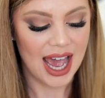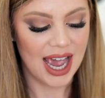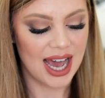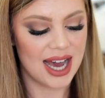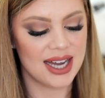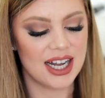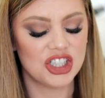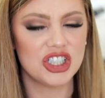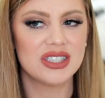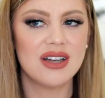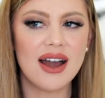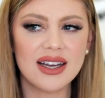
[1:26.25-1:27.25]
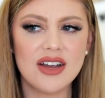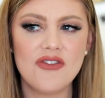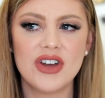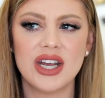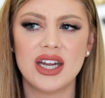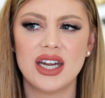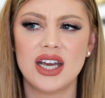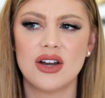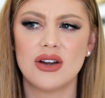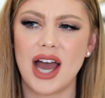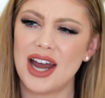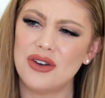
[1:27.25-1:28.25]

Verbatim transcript: And she's not gonna fit in it.